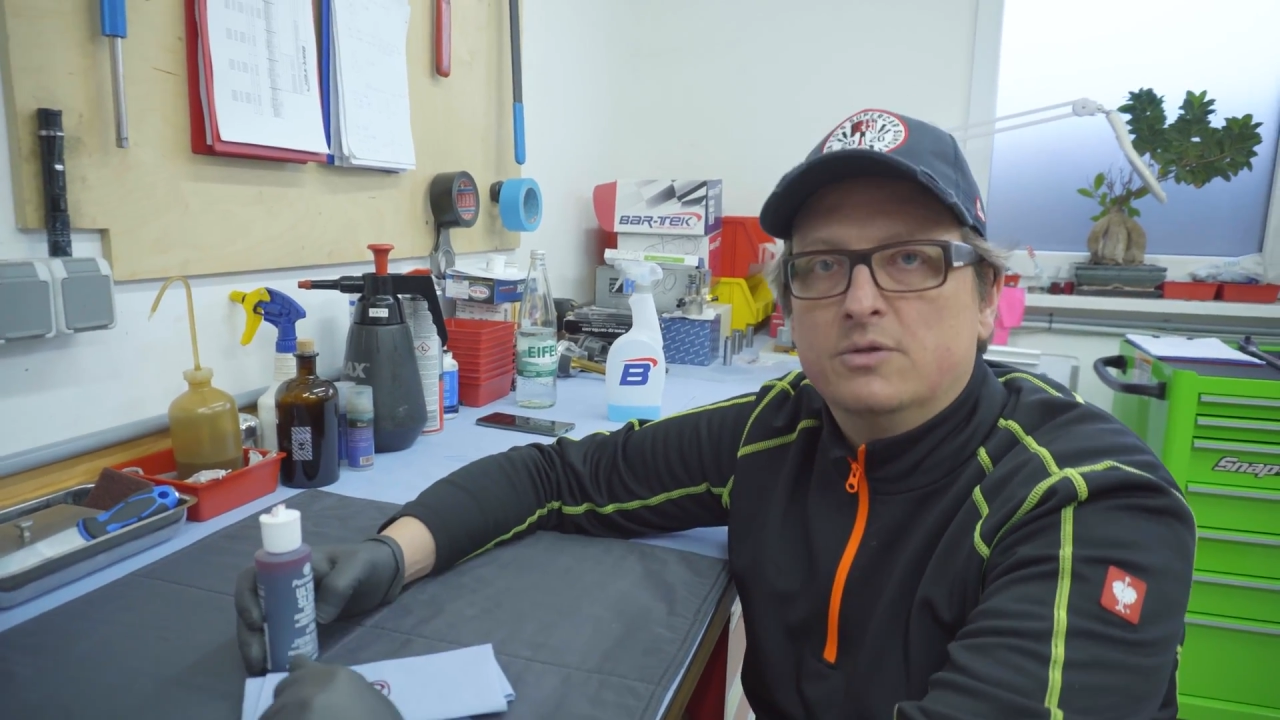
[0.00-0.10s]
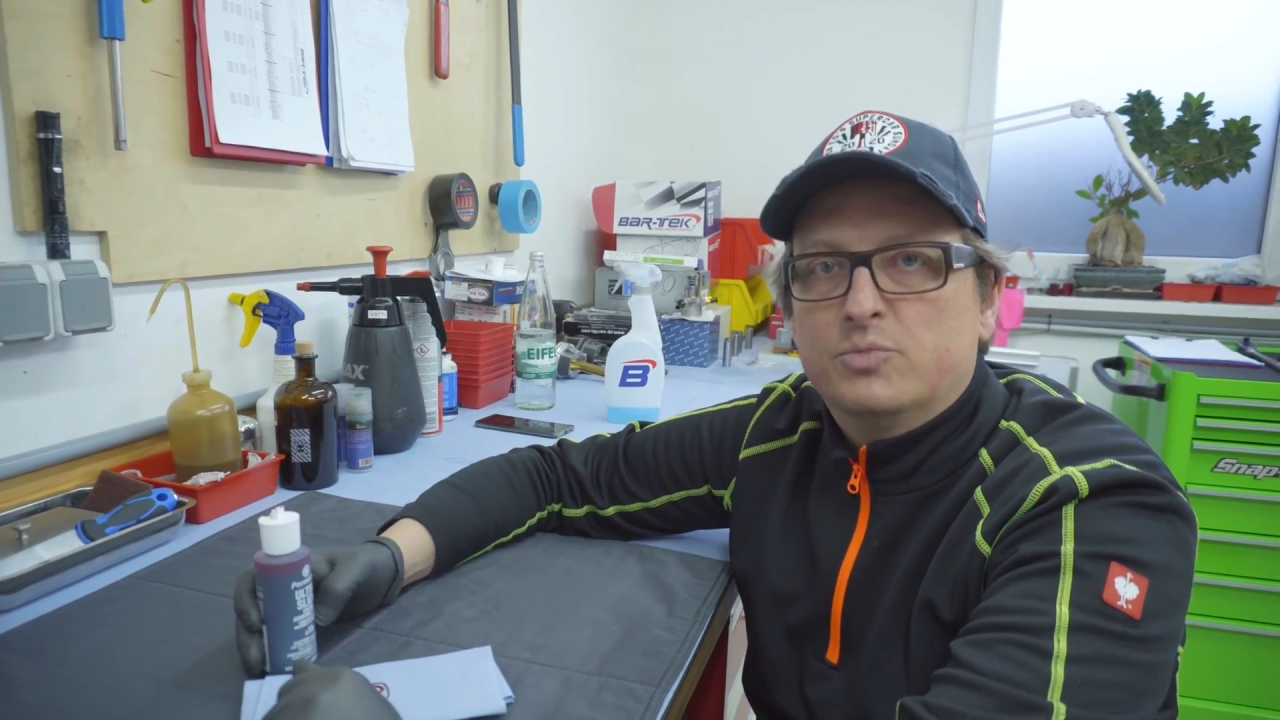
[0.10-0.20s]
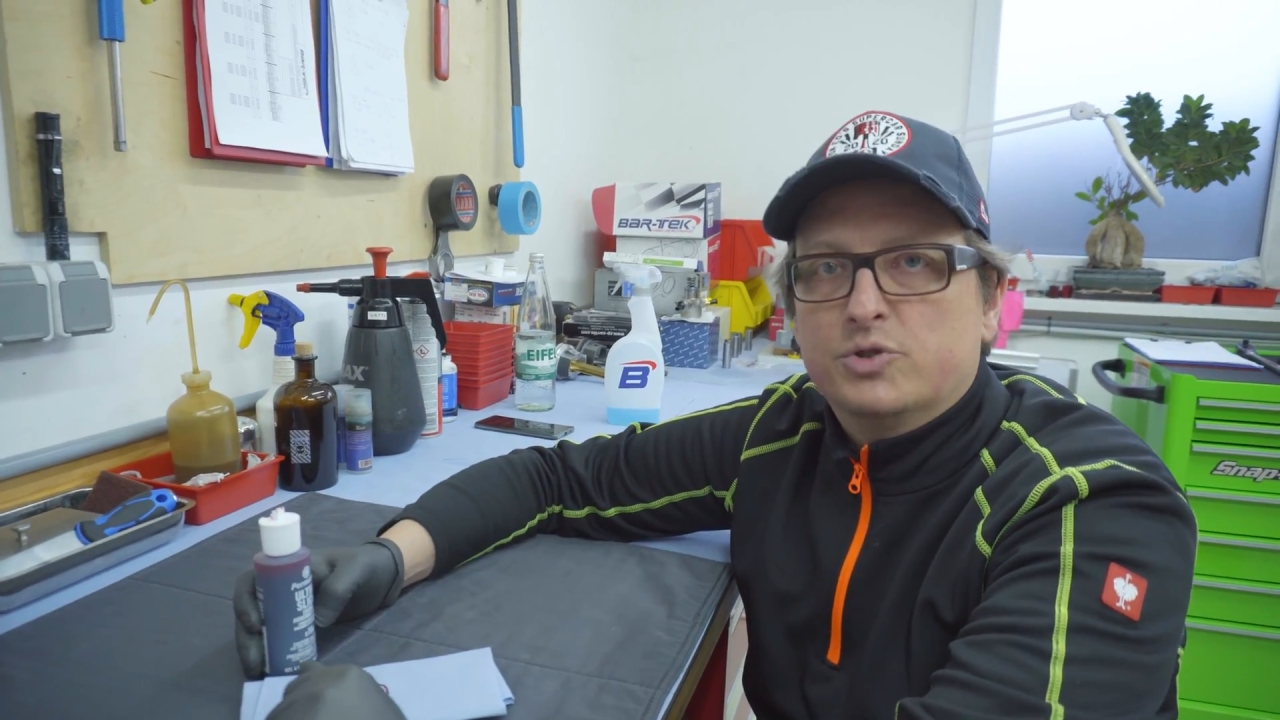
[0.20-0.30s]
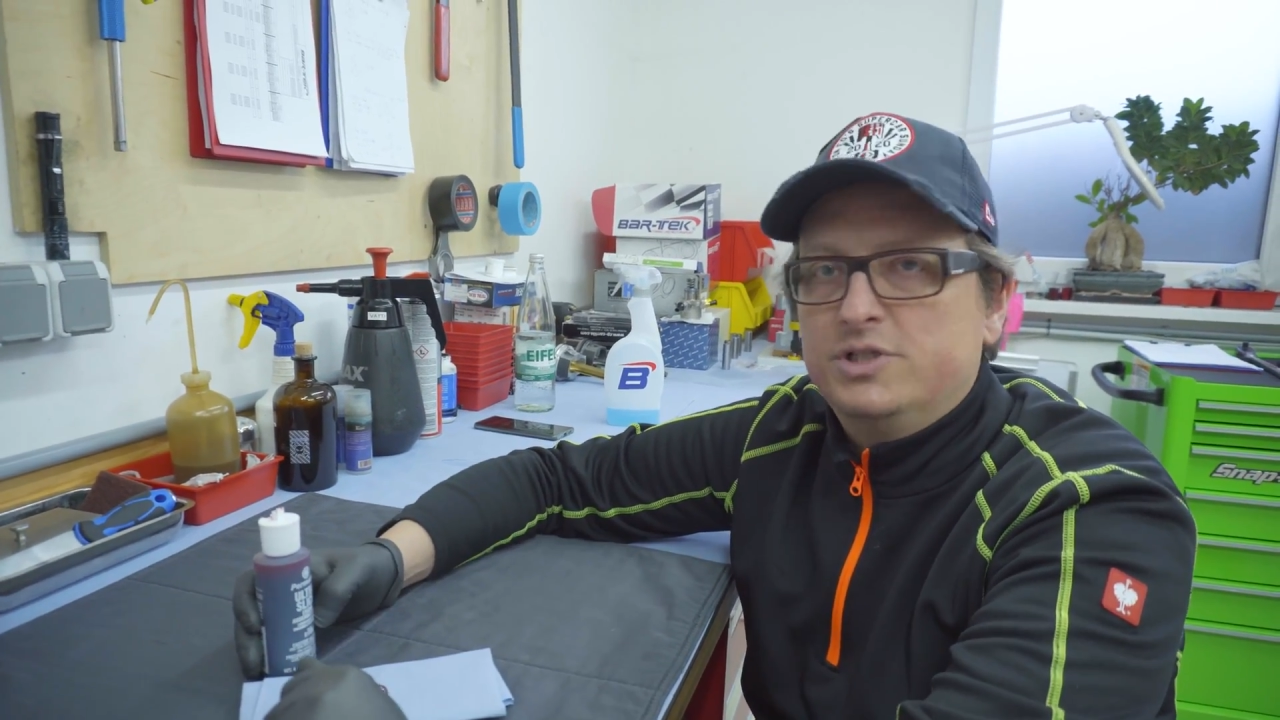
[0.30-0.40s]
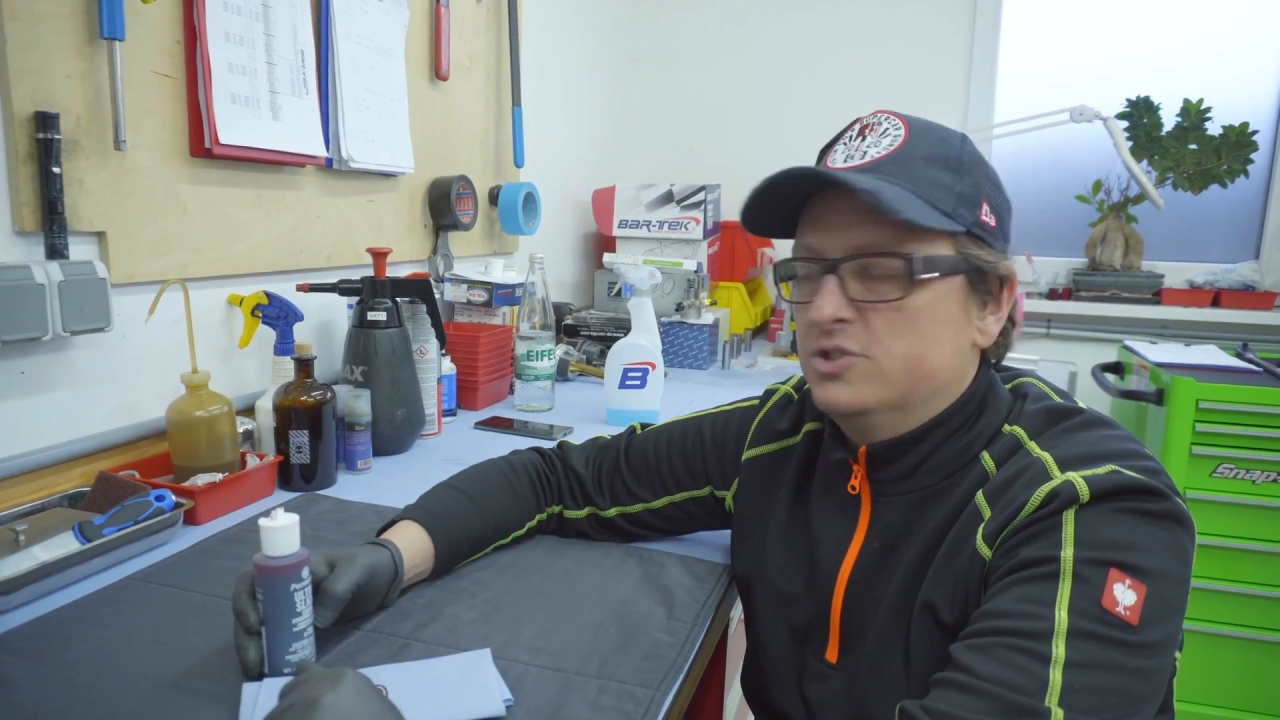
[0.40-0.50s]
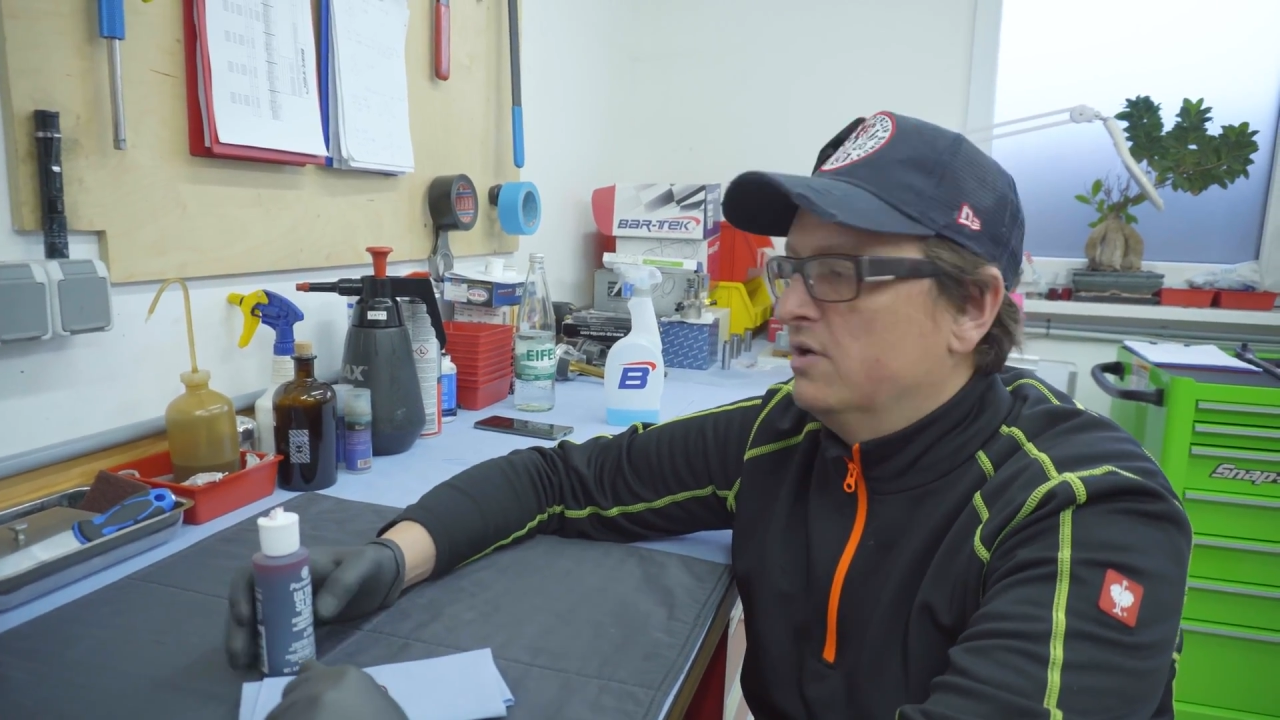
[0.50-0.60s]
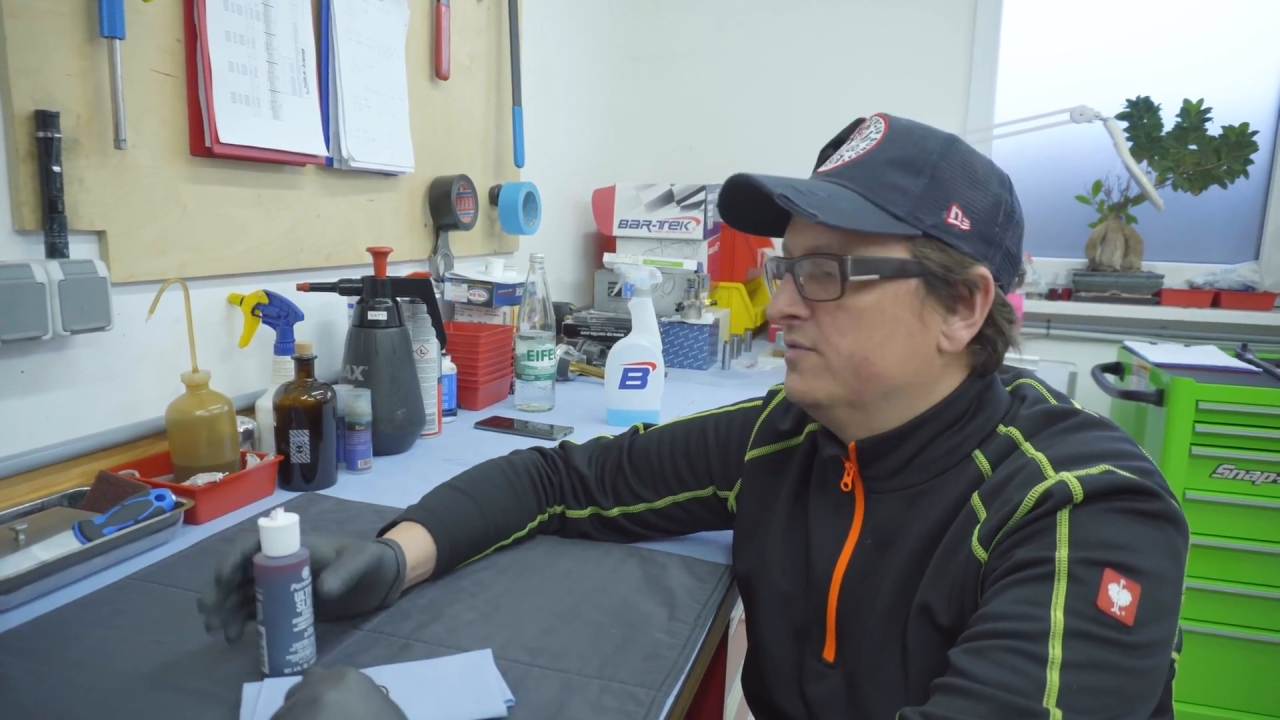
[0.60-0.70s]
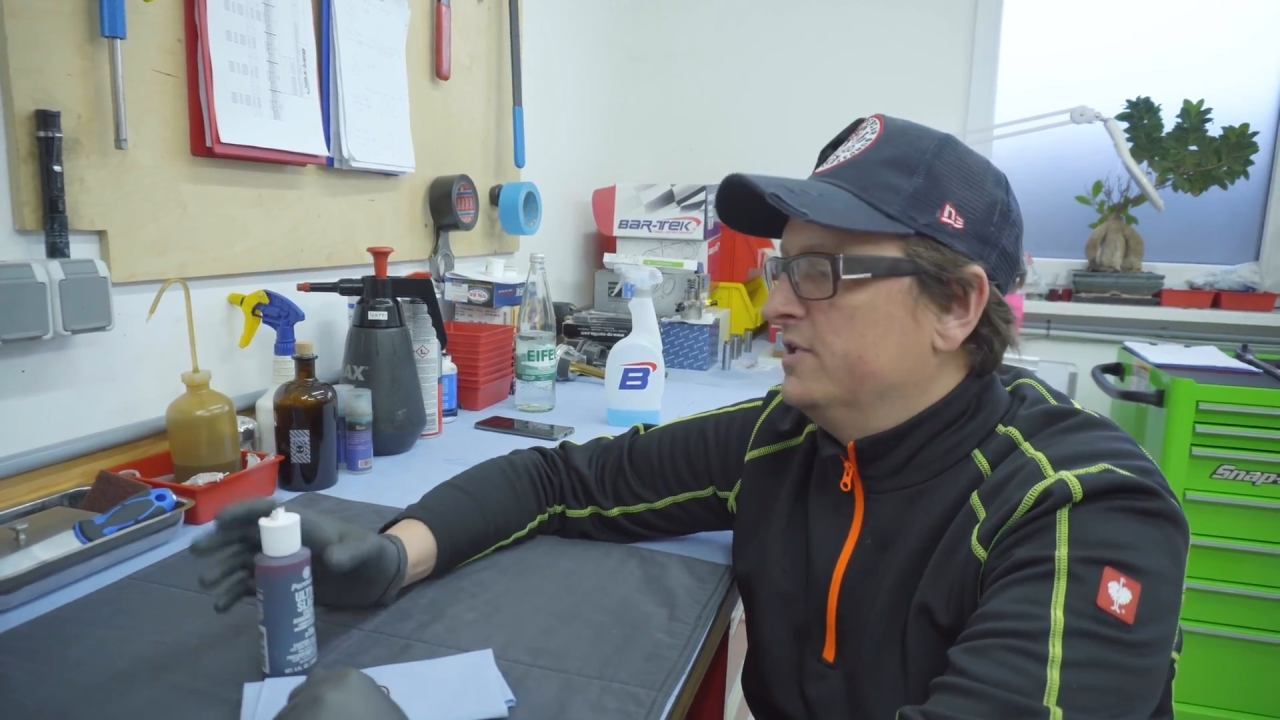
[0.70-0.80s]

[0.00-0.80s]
procedure of